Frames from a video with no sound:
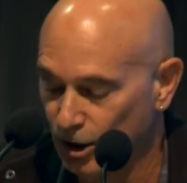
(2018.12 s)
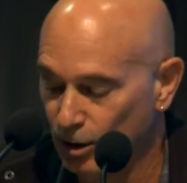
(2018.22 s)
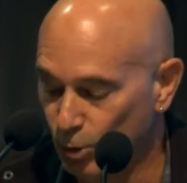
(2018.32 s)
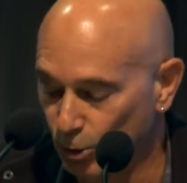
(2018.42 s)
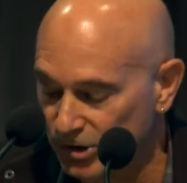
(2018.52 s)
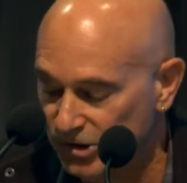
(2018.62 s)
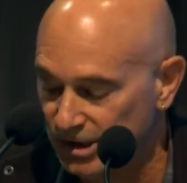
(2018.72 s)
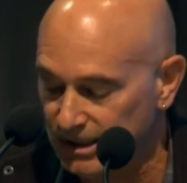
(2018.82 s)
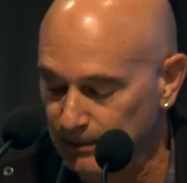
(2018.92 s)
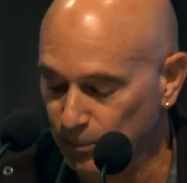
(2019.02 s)
More
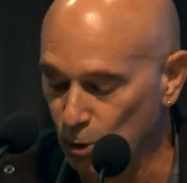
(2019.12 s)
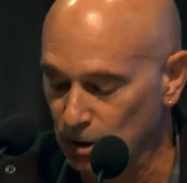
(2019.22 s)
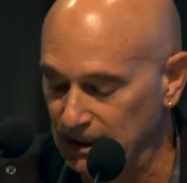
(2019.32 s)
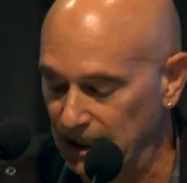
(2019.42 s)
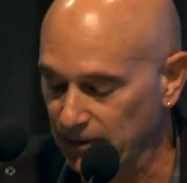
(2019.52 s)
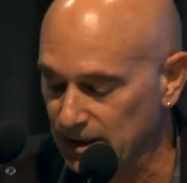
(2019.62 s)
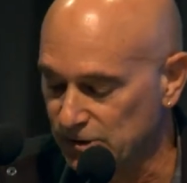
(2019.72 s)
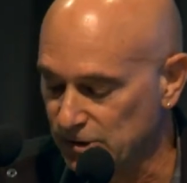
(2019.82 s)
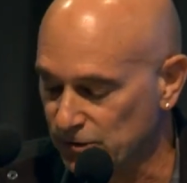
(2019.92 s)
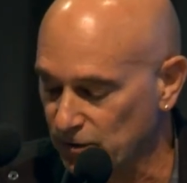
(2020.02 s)
recently, Paul Cleary has
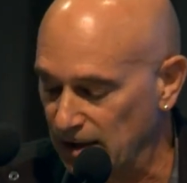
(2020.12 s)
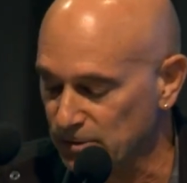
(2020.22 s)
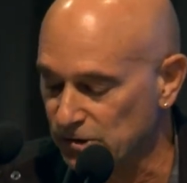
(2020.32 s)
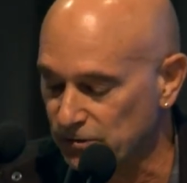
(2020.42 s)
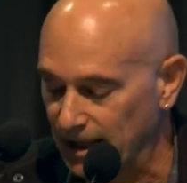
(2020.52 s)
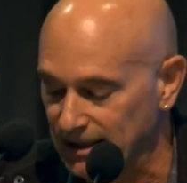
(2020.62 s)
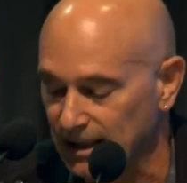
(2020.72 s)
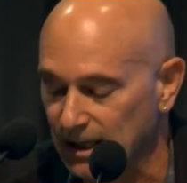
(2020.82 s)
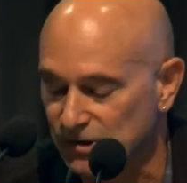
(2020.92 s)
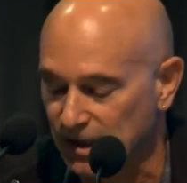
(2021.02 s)
described
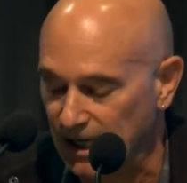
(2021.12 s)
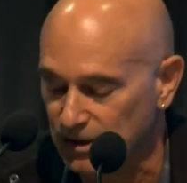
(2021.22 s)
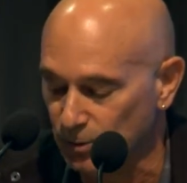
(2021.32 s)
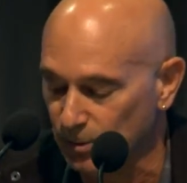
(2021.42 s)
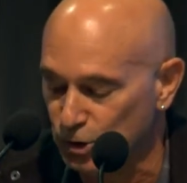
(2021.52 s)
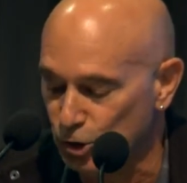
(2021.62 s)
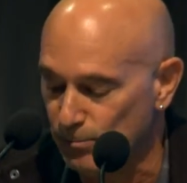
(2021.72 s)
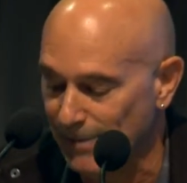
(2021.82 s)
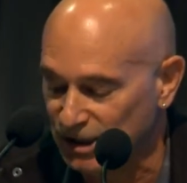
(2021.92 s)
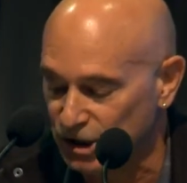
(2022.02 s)
Australia as a country with too
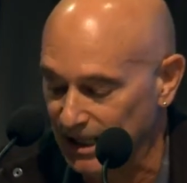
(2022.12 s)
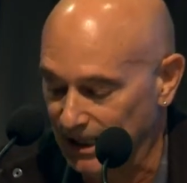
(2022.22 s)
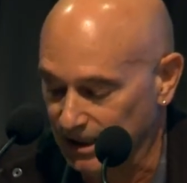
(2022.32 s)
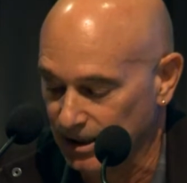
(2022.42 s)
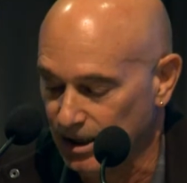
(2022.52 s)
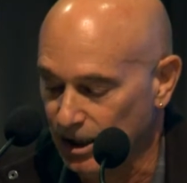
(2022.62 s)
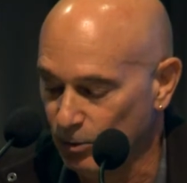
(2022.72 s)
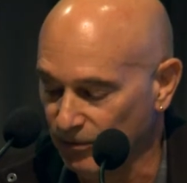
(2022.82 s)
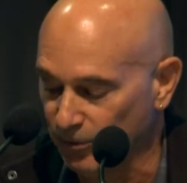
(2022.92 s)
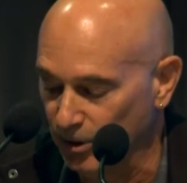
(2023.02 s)
much luck,
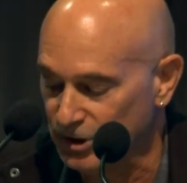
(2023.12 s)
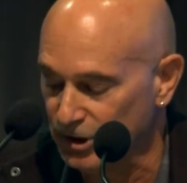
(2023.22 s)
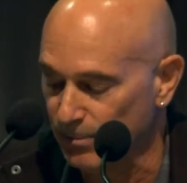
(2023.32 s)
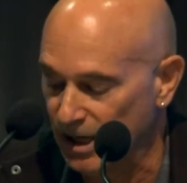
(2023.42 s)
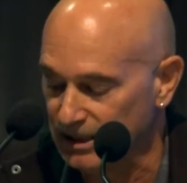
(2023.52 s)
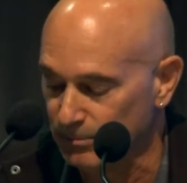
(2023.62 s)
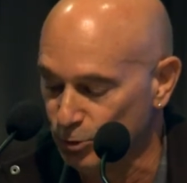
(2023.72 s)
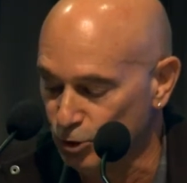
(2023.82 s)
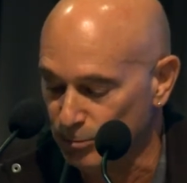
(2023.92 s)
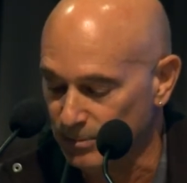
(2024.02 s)
referring to the mining
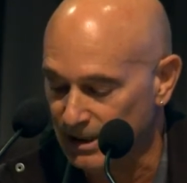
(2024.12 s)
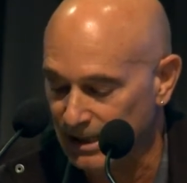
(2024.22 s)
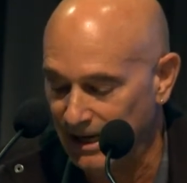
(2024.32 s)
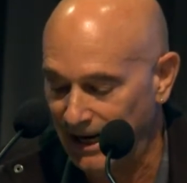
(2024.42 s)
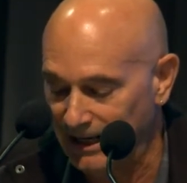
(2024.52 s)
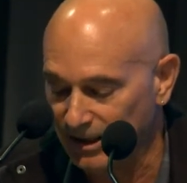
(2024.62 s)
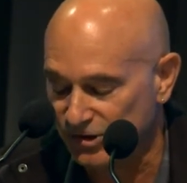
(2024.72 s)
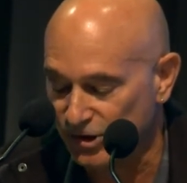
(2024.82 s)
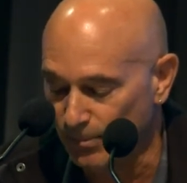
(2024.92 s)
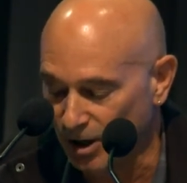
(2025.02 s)
boom, and
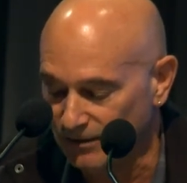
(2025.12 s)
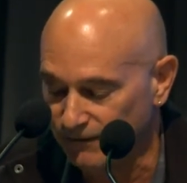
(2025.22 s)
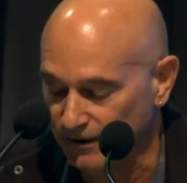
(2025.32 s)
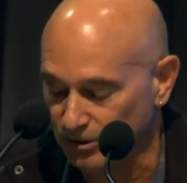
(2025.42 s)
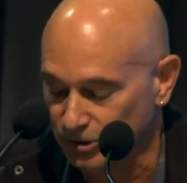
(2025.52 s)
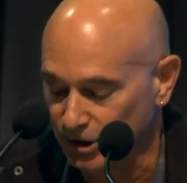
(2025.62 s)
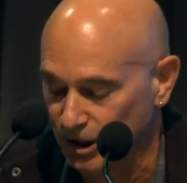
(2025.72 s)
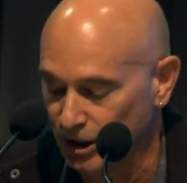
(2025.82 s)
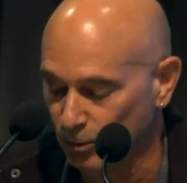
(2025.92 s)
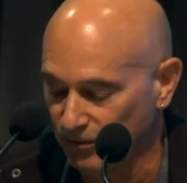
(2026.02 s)
as a minefield,
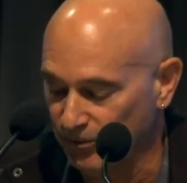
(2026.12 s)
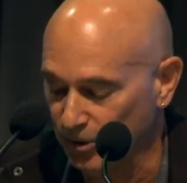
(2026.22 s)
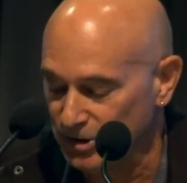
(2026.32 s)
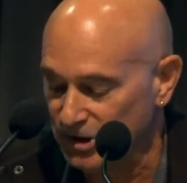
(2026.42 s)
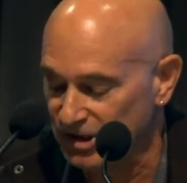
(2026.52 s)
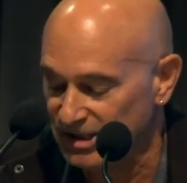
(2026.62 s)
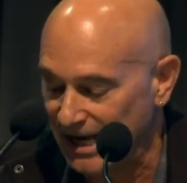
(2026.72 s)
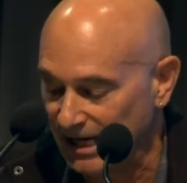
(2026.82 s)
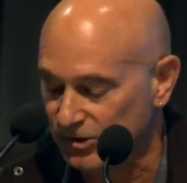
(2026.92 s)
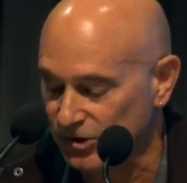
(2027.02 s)
referring to the
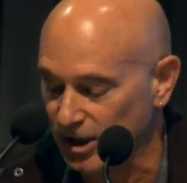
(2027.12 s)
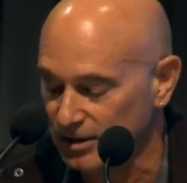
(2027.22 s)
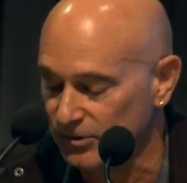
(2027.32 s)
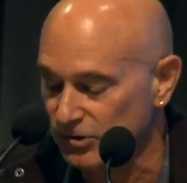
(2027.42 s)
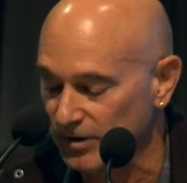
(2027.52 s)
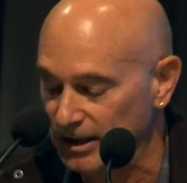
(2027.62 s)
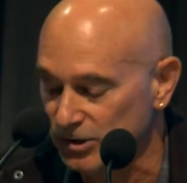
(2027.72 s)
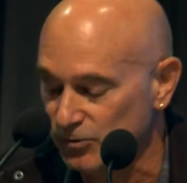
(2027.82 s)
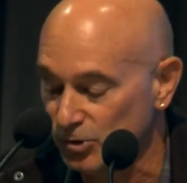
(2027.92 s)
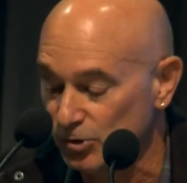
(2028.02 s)
dark side of
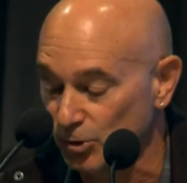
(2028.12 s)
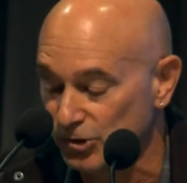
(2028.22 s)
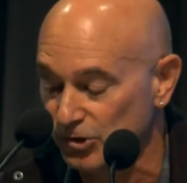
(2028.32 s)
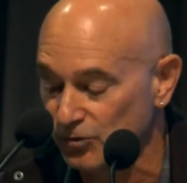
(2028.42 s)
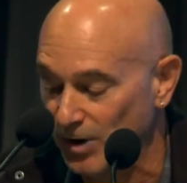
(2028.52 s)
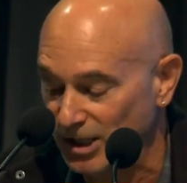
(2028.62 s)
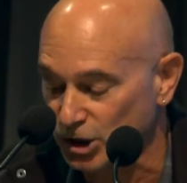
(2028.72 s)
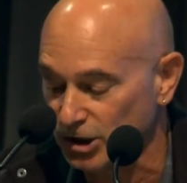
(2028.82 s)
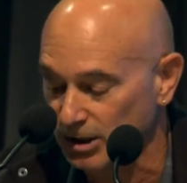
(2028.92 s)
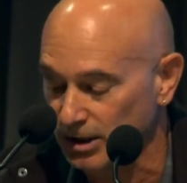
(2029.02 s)
Australia's resources rush.